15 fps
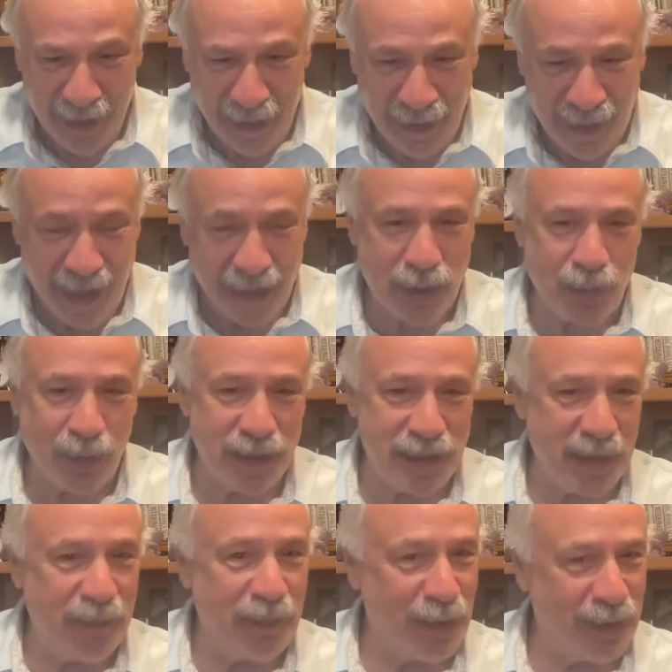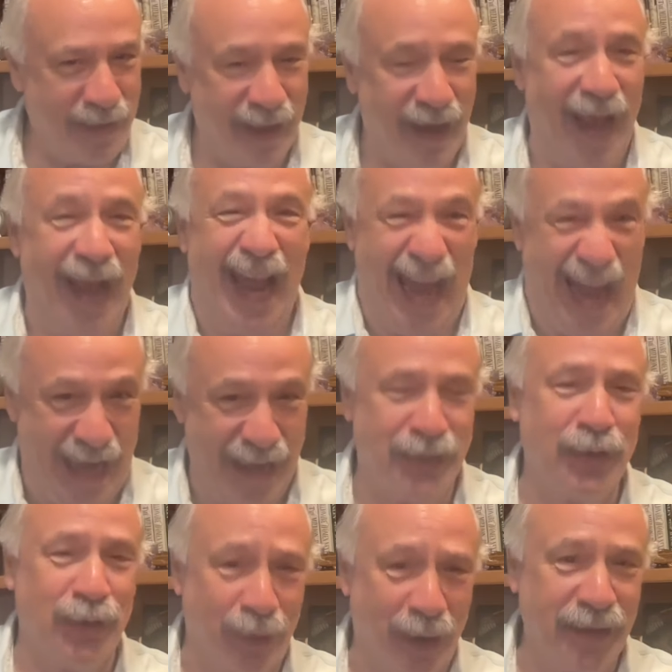This was the book that I had
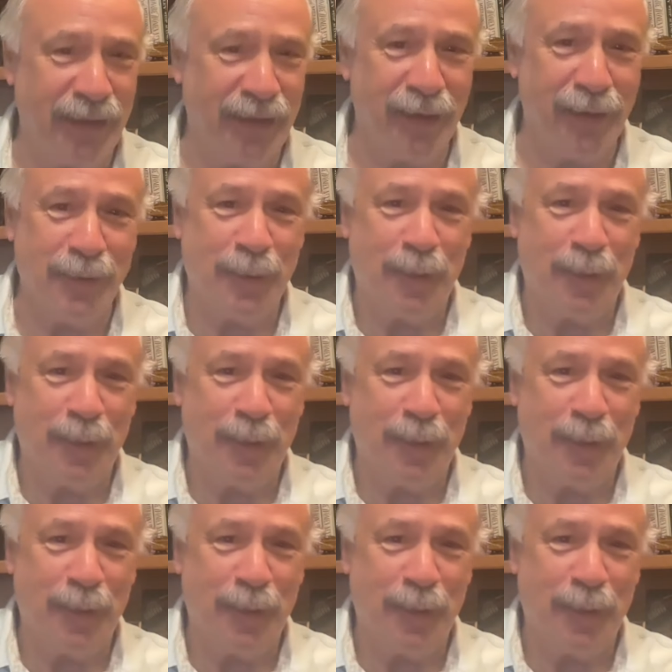to write, though.